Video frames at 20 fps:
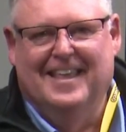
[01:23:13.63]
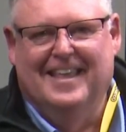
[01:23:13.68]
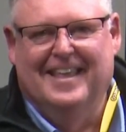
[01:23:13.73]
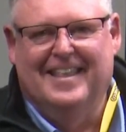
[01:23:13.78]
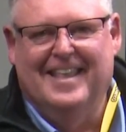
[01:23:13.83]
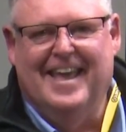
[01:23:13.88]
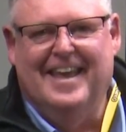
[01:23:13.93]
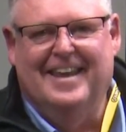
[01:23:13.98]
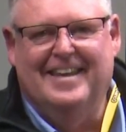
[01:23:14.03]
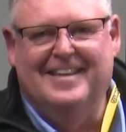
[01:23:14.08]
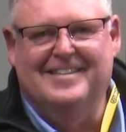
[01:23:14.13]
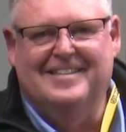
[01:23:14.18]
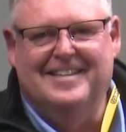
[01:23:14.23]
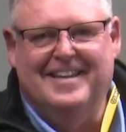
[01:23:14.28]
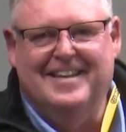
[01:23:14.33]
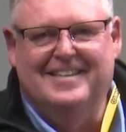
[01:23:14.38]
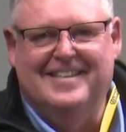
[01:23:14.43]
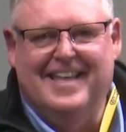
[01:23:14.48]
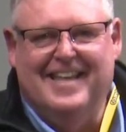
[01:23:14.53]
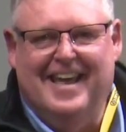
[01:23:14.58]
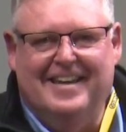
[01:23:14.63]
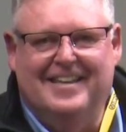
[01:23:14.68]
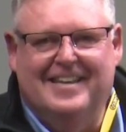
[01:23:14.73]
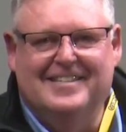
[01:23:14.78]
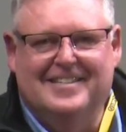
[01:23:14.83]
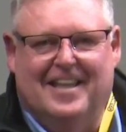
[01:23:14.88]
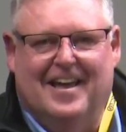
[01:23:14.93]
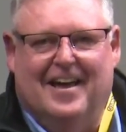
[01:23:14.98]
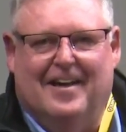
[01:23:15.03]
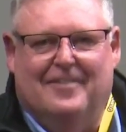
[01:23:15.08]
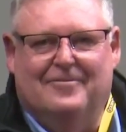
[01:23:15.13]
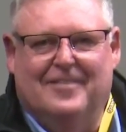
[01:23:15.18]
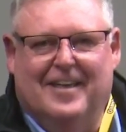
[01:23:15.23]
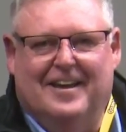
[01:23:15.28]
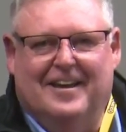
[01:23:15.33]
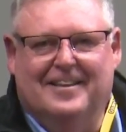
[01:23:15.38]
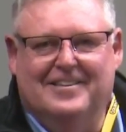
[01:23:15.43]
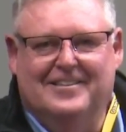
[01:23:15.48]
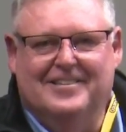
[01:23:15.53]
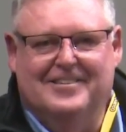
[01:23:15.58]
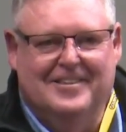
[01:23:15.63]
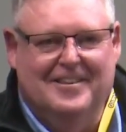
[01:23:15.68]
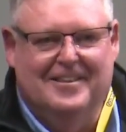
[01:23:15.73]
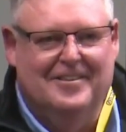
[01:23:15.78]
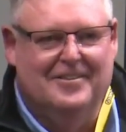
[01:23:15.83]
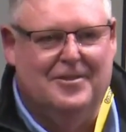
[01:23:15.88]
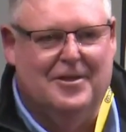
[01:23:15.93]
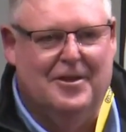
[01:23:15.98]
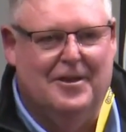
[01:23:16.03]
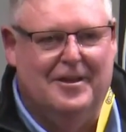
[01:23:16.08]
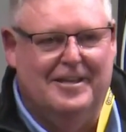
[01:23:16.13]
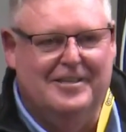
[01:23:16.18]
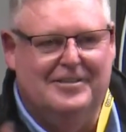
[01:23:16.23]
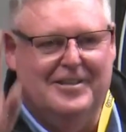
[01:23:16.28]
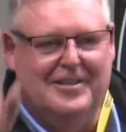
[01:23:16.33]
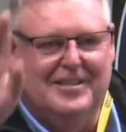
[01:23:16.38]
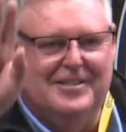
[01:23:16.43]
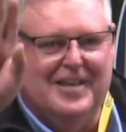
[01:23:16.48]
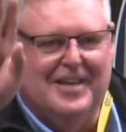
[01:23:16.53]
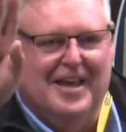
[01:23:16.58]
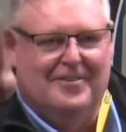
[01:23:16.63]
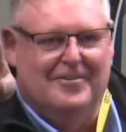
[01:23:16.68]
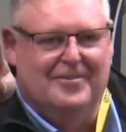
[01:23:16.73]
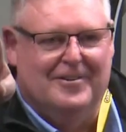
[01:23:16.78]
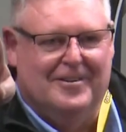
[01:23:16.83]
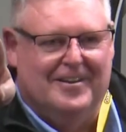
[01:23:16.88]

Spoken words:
That is dead. That is love. That is 3,600.